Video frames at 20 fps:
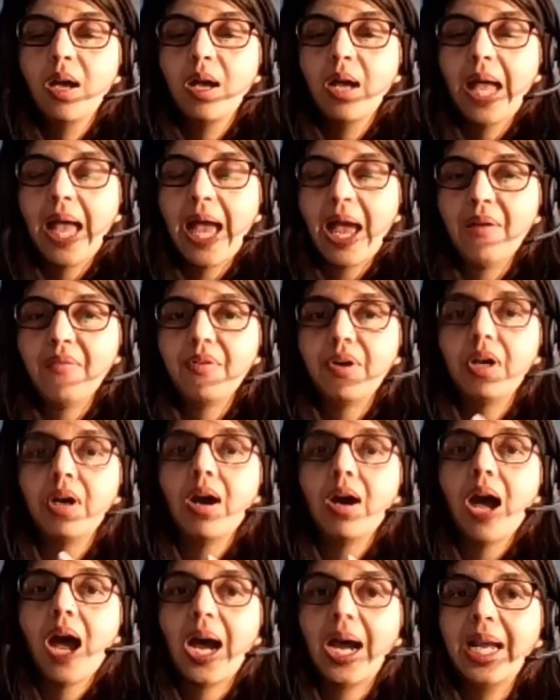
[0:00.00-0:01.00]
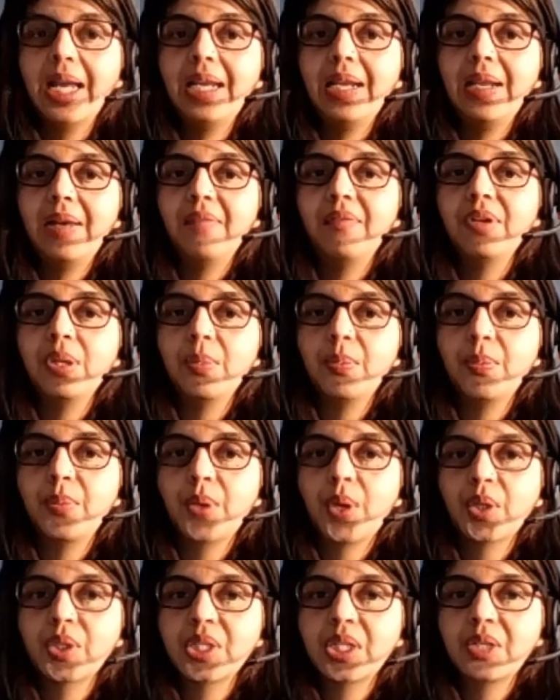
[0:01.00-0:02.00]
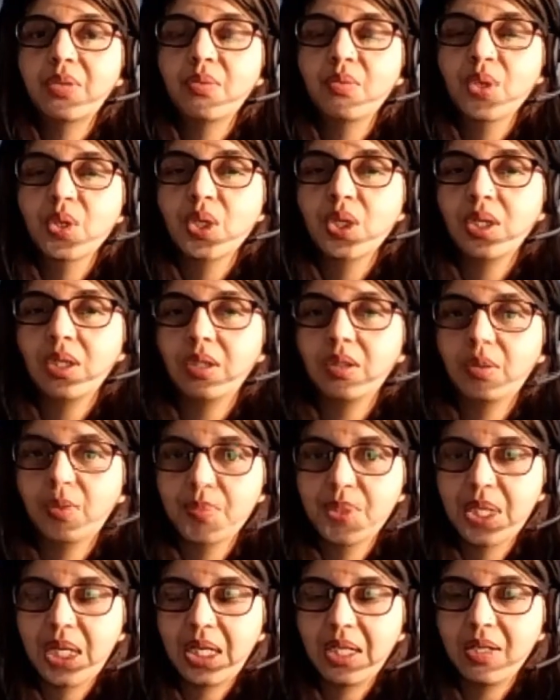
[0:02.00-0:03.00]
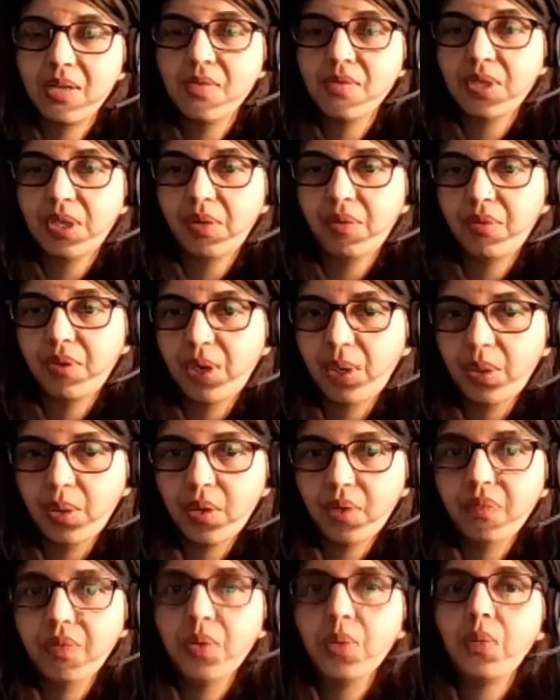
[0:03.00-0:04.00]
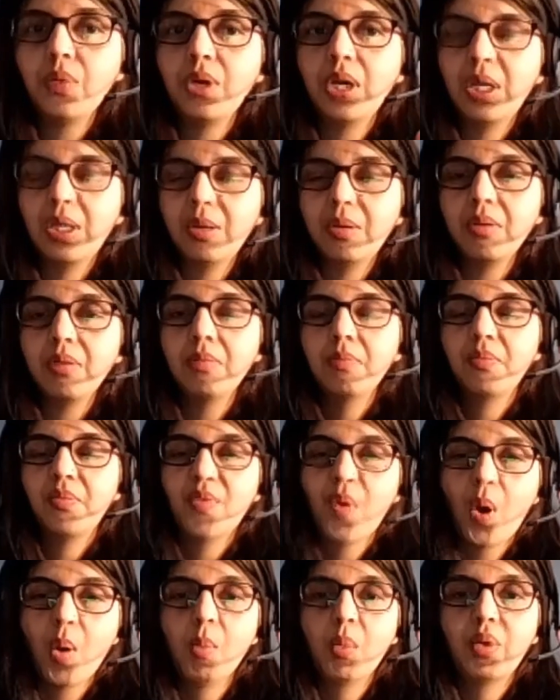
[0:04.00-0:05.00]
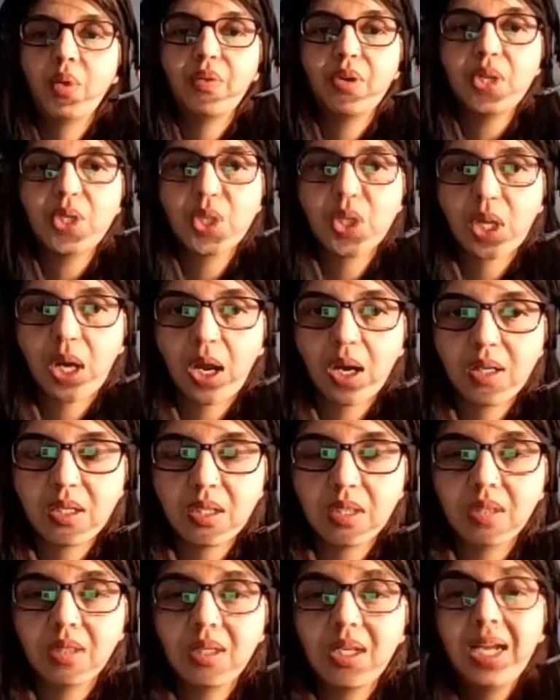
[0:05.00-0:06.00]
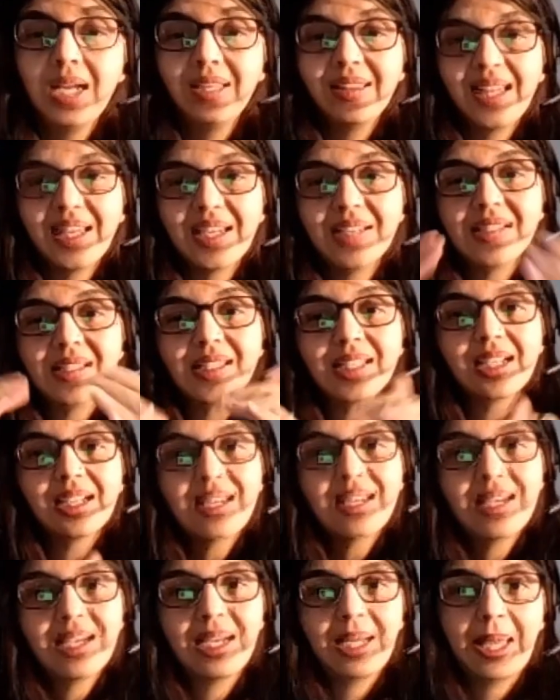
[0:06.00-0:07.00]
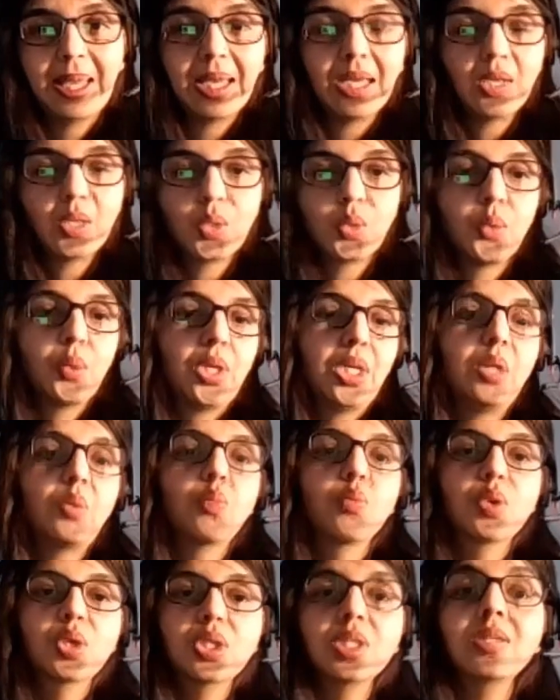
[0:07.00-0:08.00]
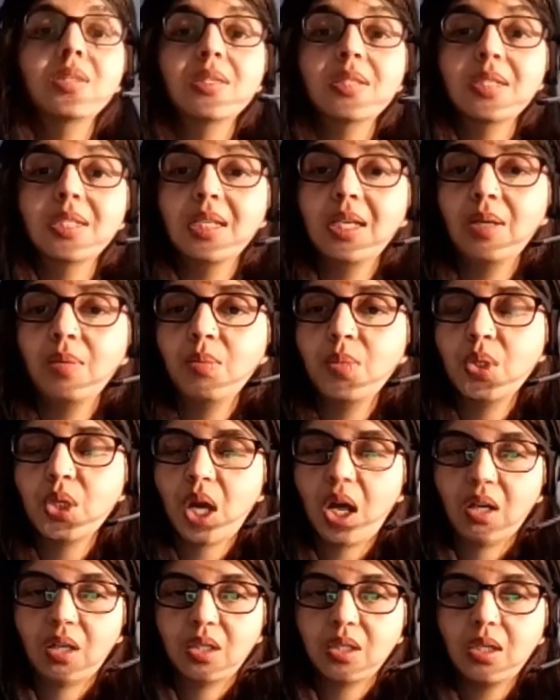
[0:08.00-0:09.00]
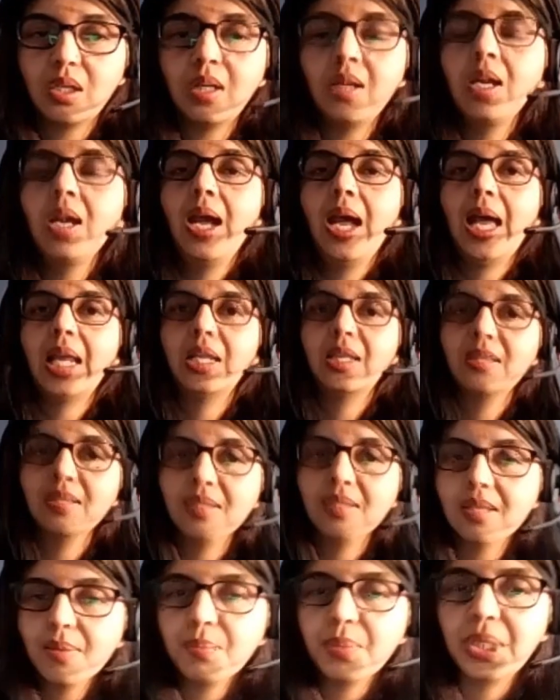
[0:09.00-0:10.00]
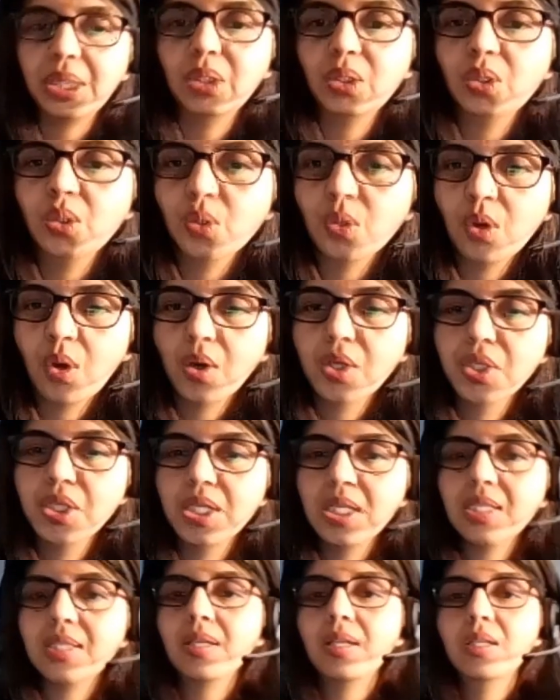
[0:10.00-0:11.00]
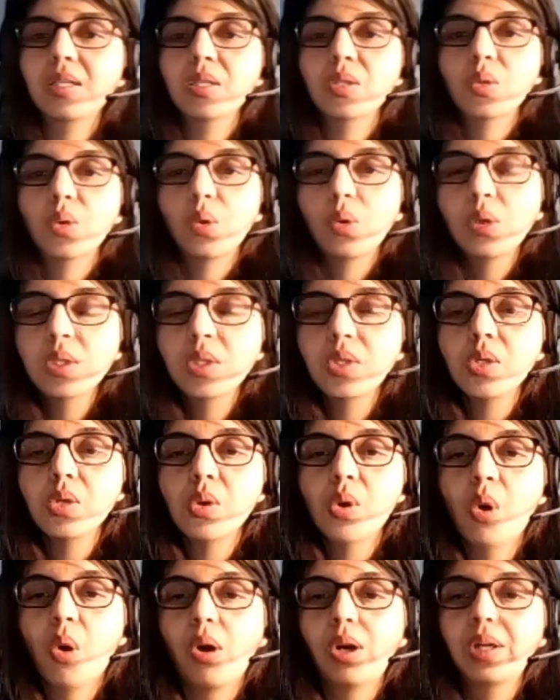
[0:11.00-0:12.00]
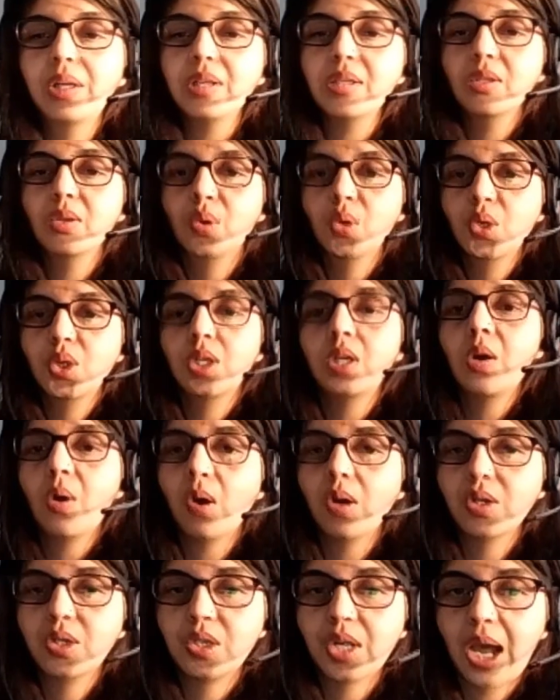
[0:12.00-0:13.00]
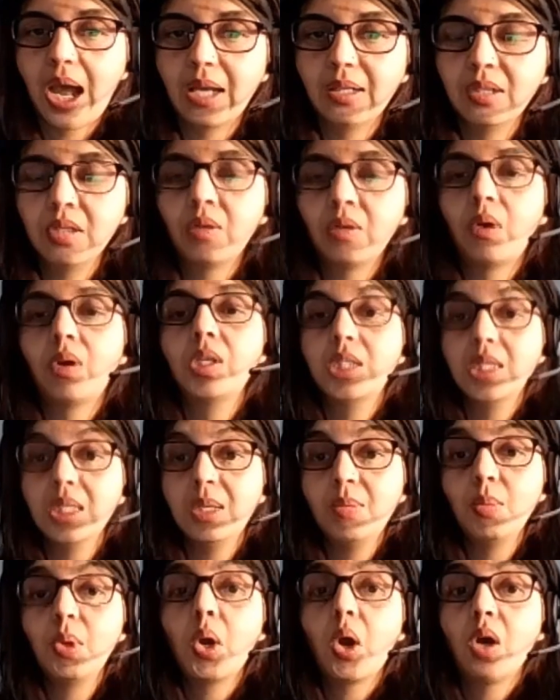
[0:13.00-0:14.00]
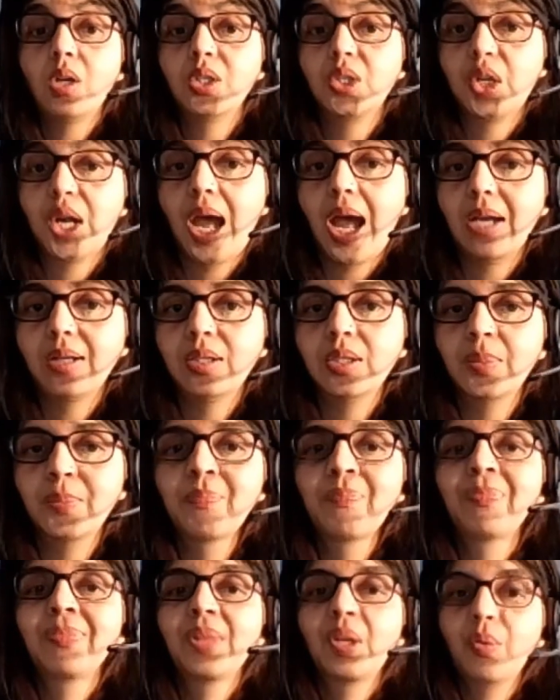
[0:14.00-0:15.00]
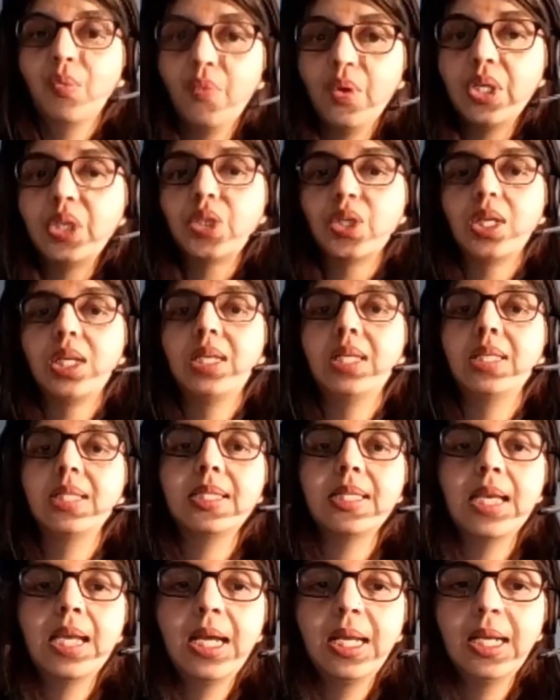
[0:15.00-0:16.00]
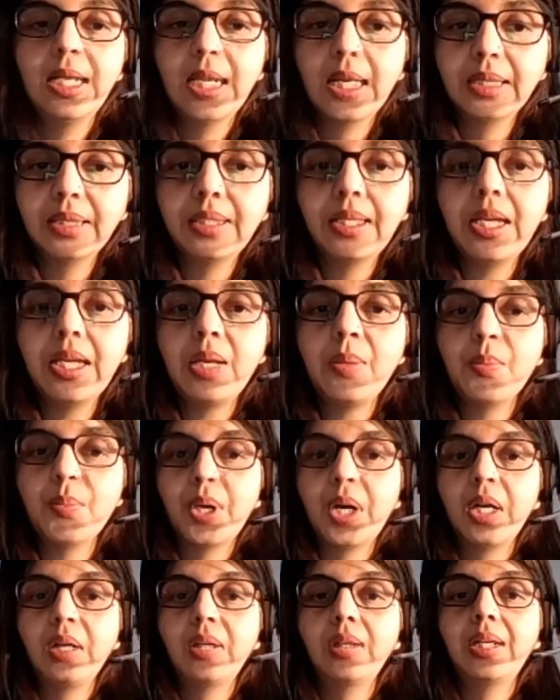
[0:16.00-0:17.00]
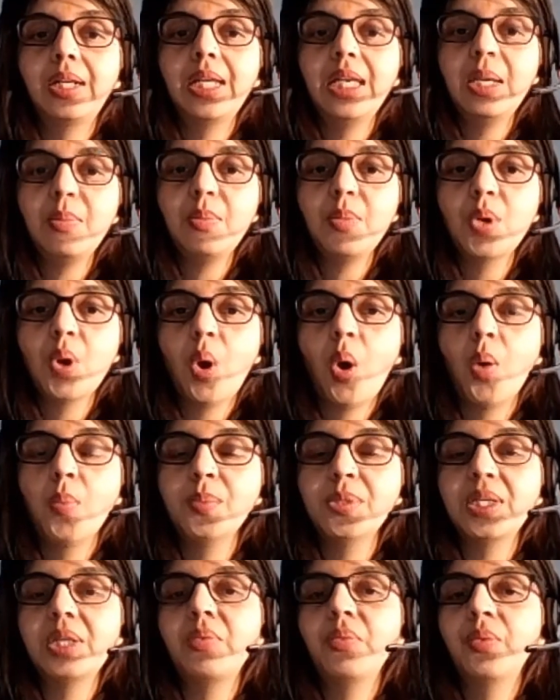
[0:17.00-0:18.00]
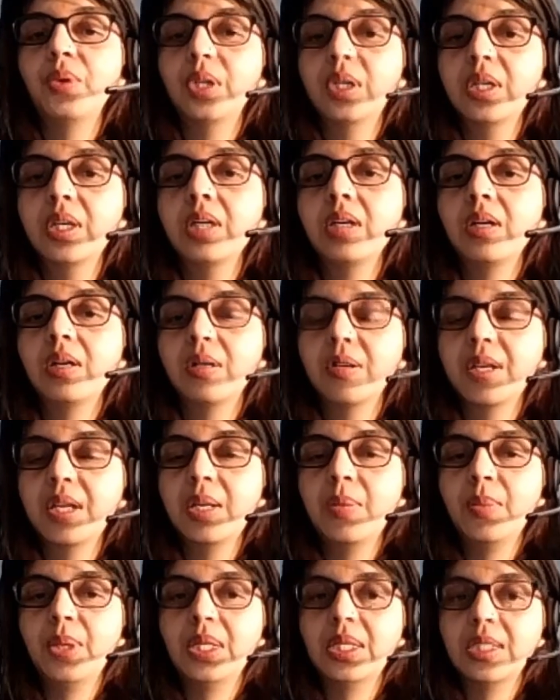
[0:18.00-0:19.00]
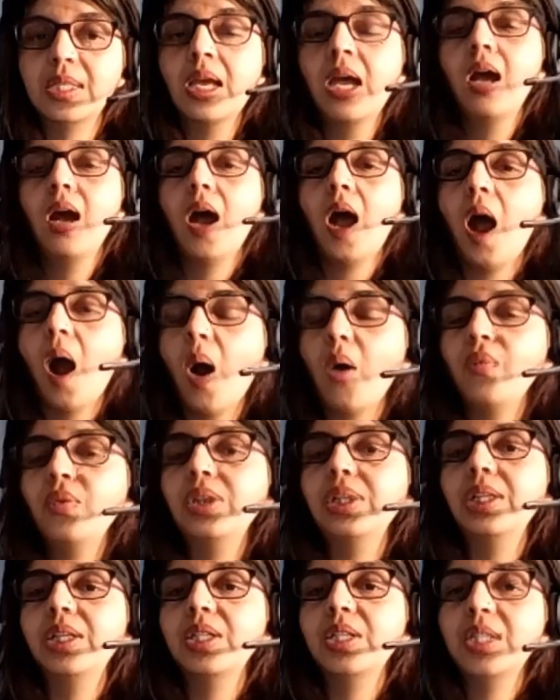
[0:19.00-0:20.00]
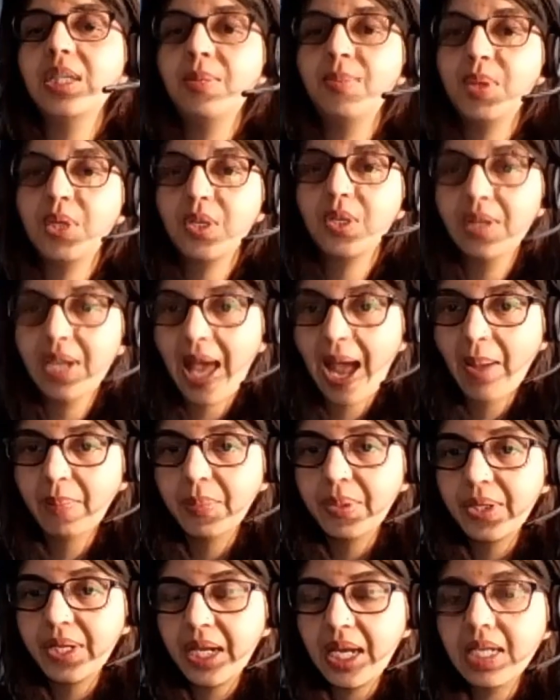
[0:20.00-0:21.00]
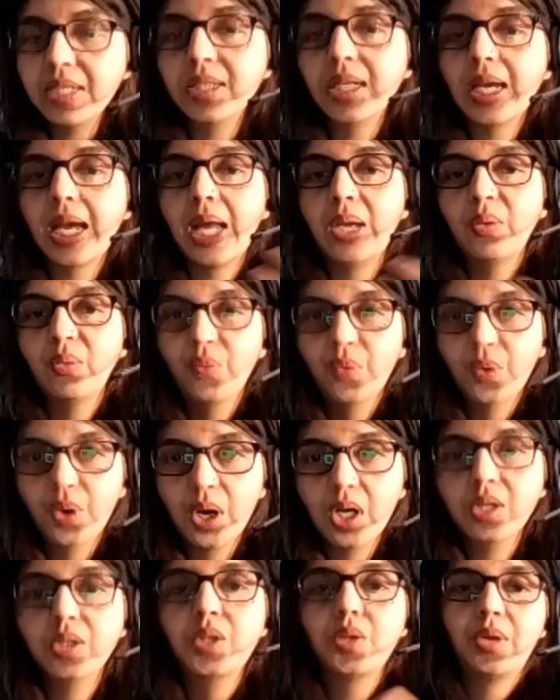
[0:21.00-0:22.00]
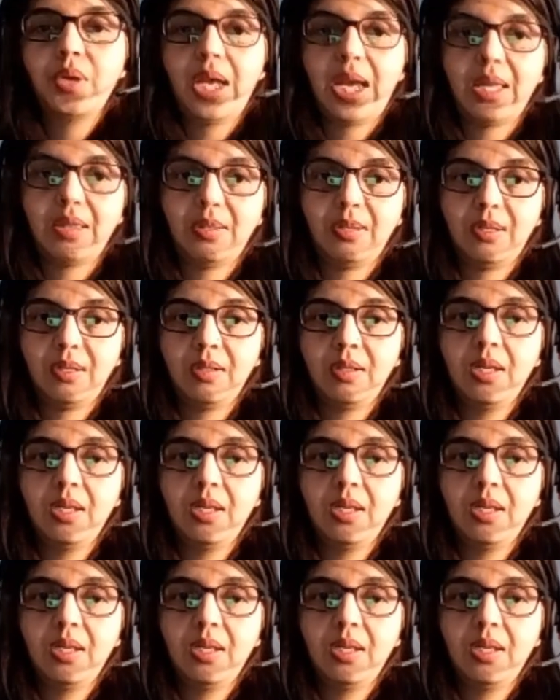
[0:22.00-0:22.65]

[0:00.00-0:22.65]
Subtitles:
have a high level project vision and objectives in front of you in form of a charter. There is a second layer to it, which is team charter, and in some methodologies it is also called a social contract or team contract, which is nothing but team norms and working agreements. How will the team collaborate and work together?